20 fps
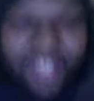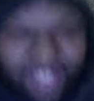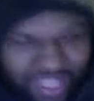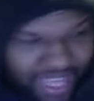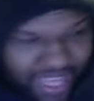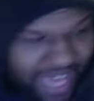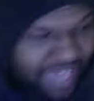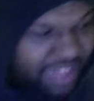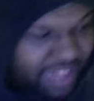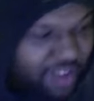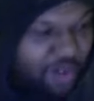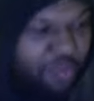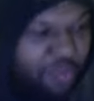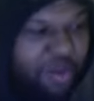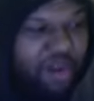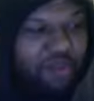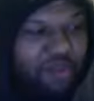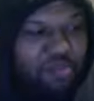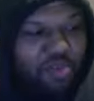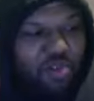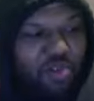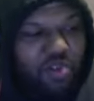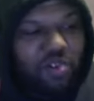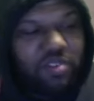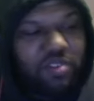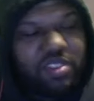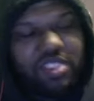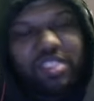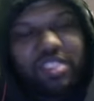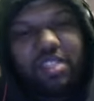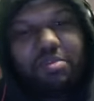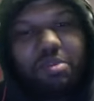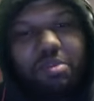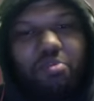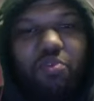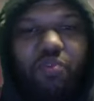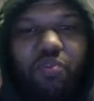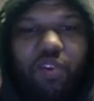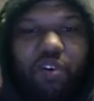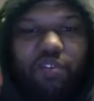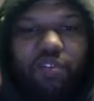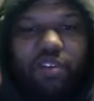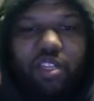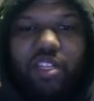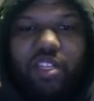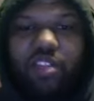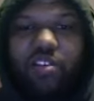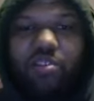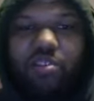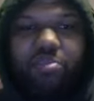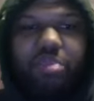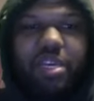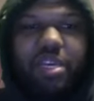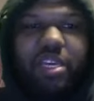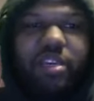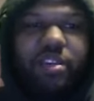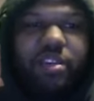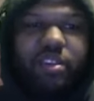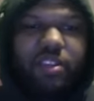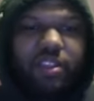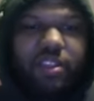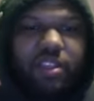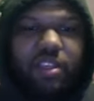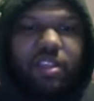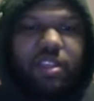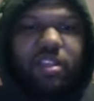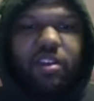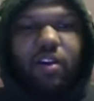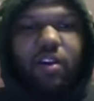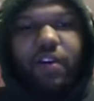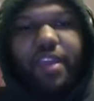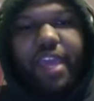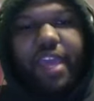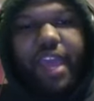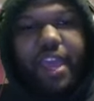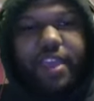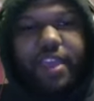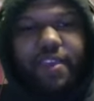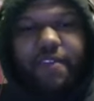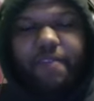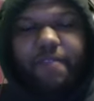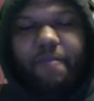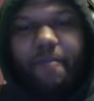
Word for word: He, he got a little bit of moves. Move over a little bit. Okay.